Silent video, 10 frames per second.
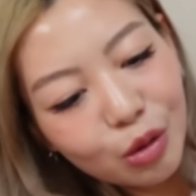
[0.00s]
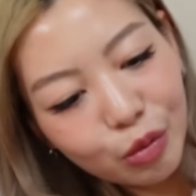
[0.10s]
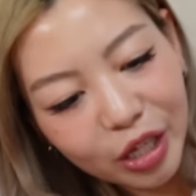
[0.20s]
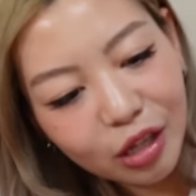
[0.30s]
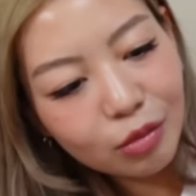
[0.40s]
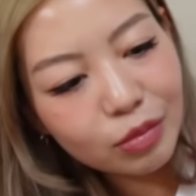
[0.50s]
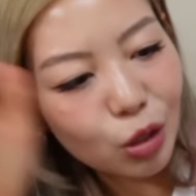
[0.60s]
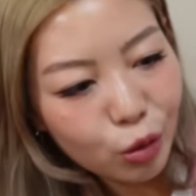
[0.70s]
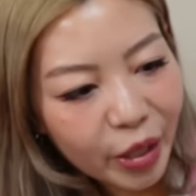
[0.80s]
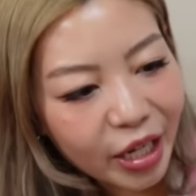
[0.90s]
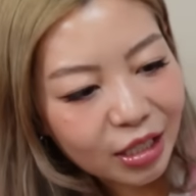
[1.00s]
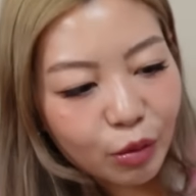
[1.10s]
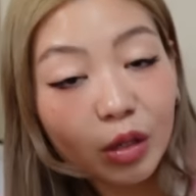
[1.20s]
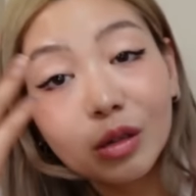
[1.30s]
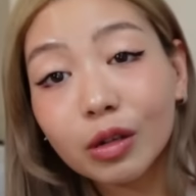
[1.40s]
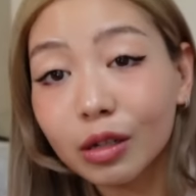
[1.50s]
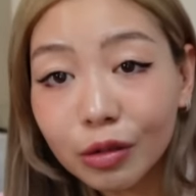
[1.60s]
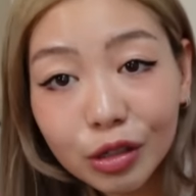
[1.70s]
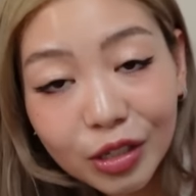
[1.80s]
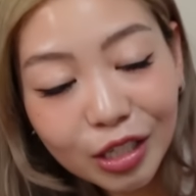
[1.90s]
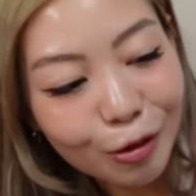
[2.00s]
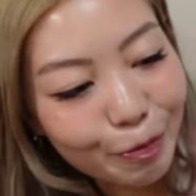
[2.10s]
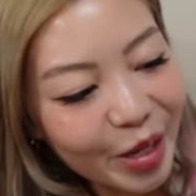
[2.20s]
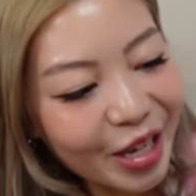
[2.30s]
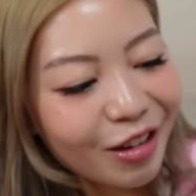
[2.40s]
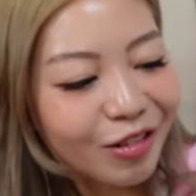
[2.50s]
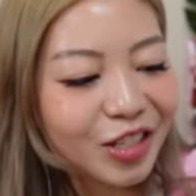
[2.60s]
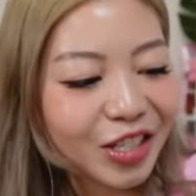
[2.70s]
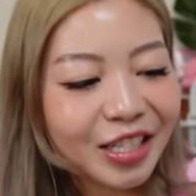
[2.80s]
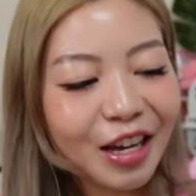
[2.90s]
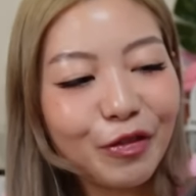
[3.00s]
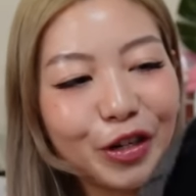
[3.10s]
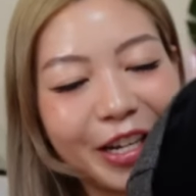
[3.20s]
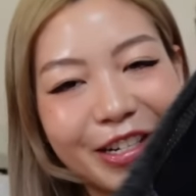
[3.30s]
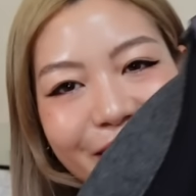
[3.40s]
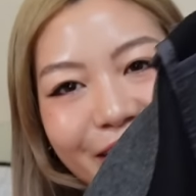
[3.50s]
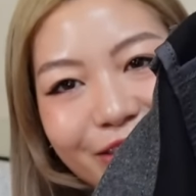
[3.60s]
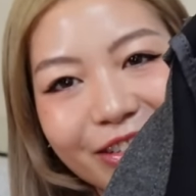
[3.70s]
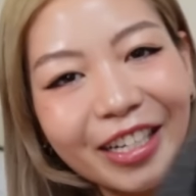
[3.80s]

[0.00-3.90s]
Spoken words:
with tote bags like when you're going grocery shopping or just every day in general.